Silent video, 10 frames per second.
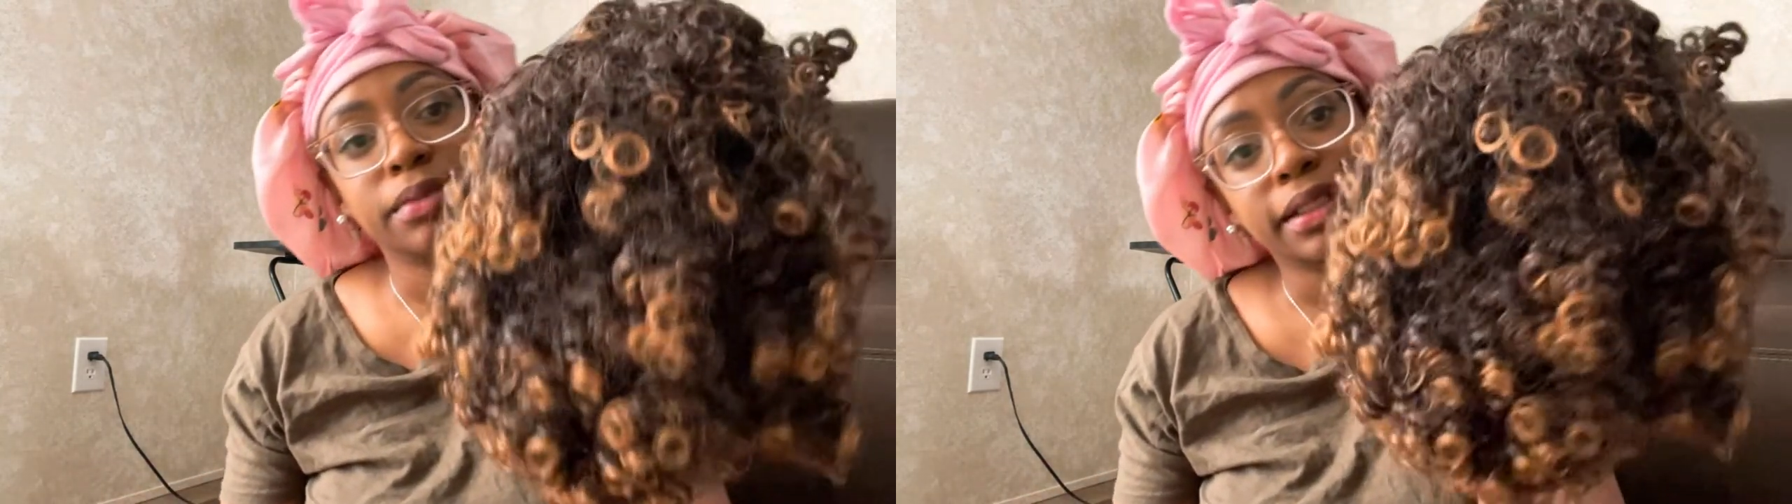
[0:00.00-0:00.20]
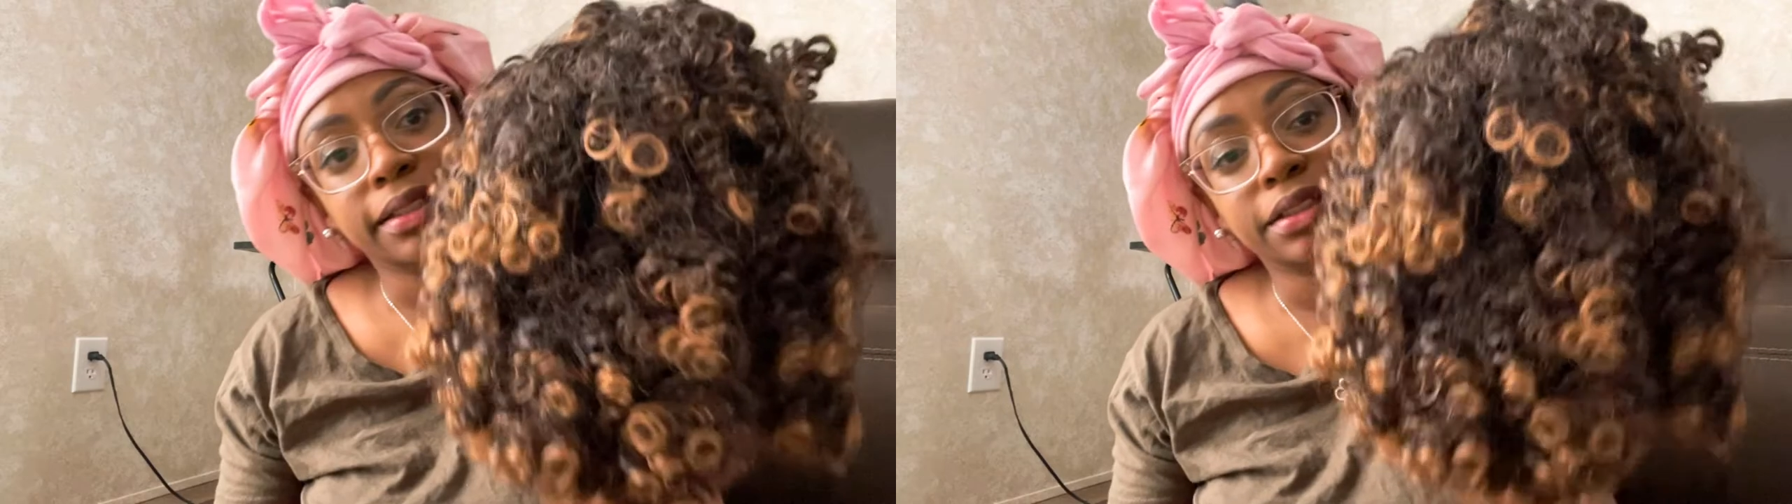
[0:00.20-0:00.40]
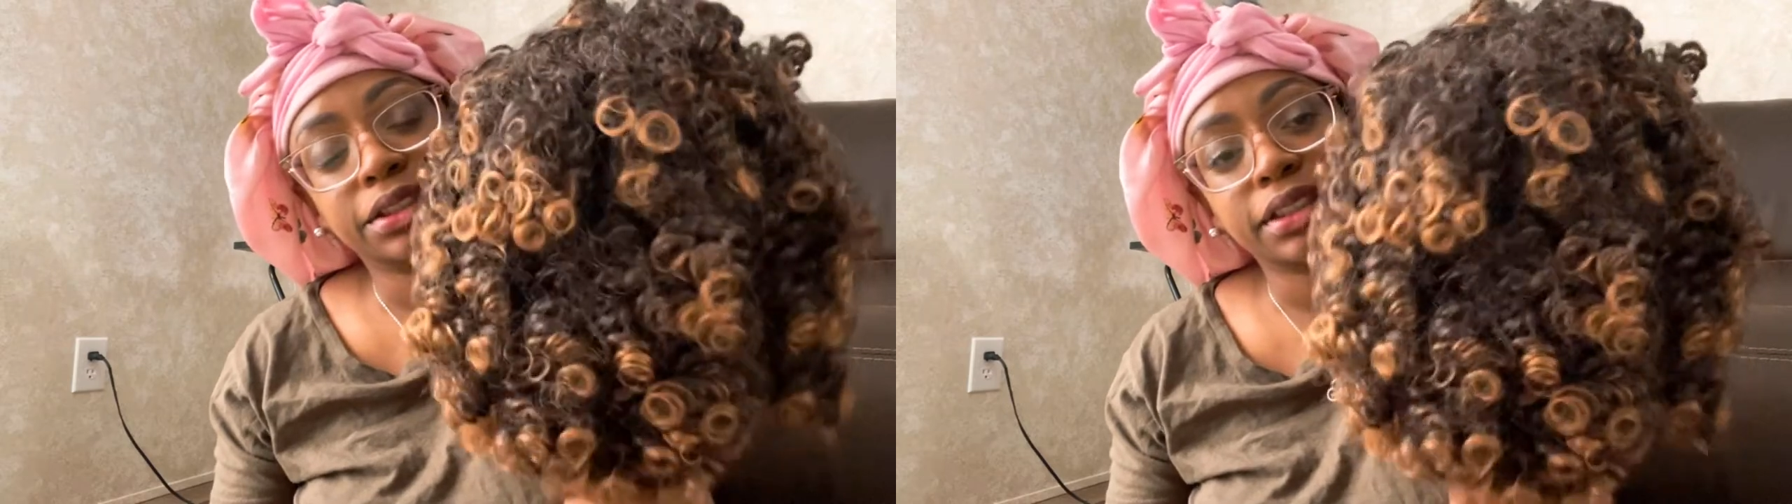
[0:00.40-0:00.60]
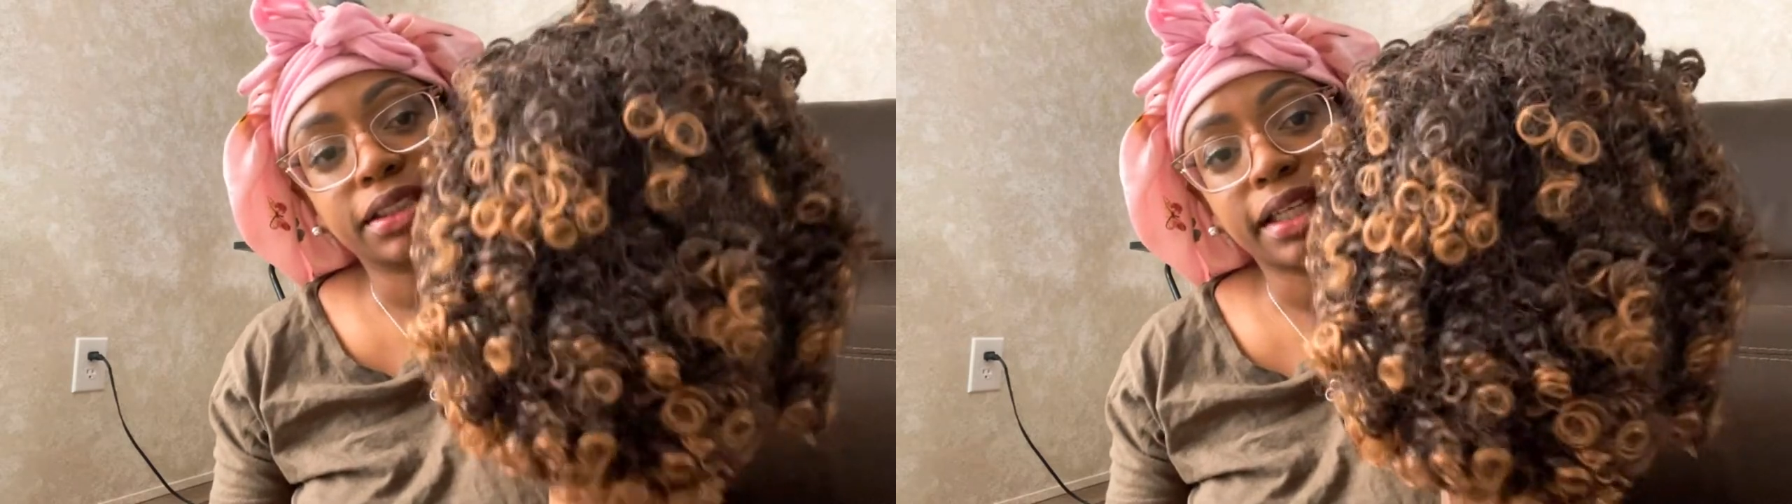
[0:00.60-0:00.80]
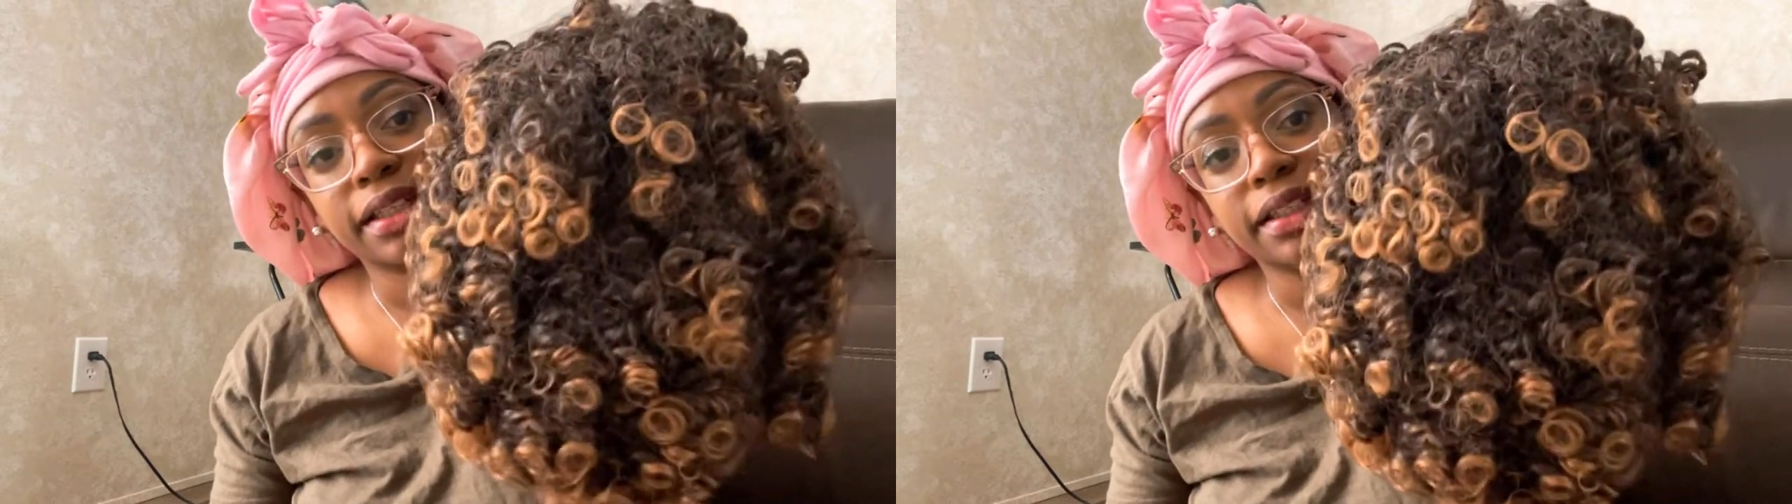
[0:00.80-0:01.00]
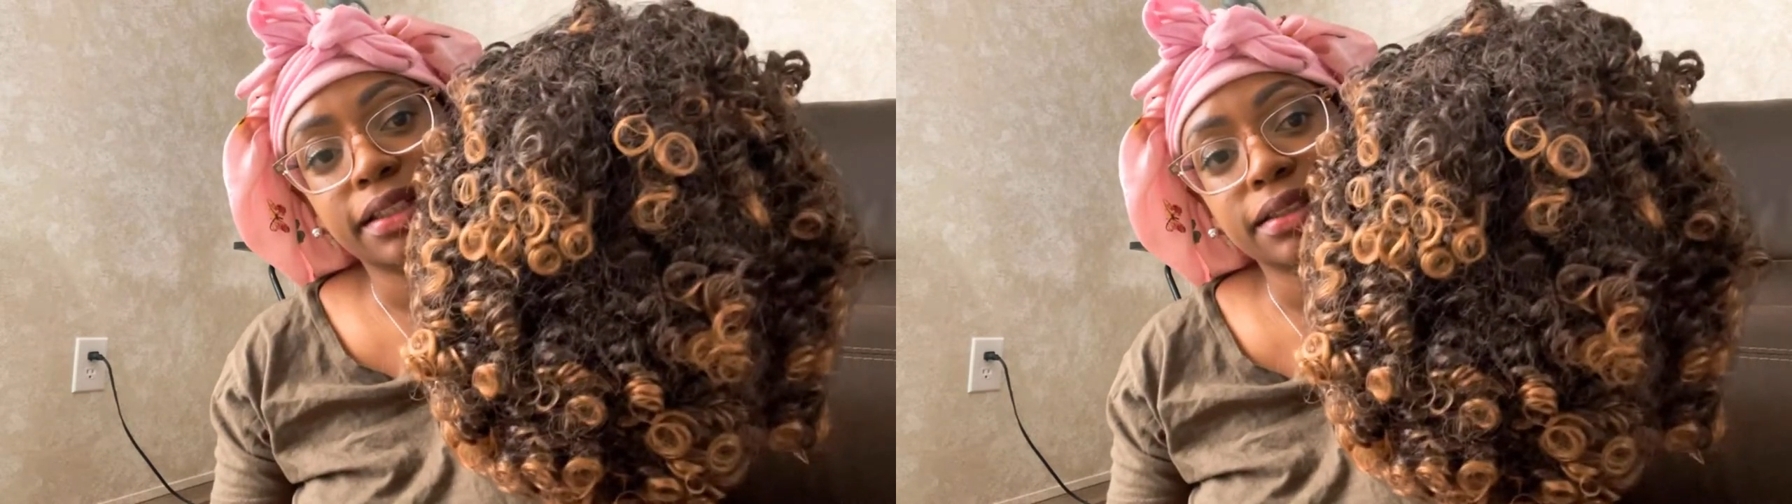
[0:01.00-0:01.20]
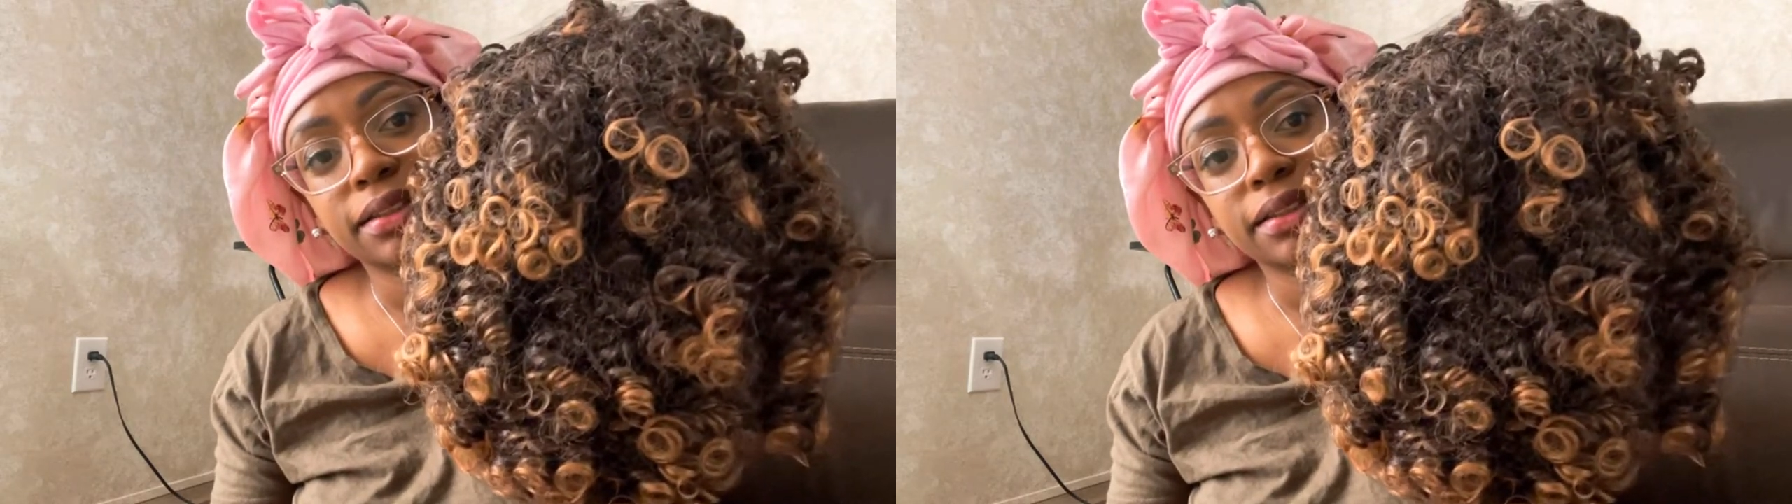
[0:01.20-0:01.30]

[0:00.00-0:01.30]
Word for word: and it looks just like this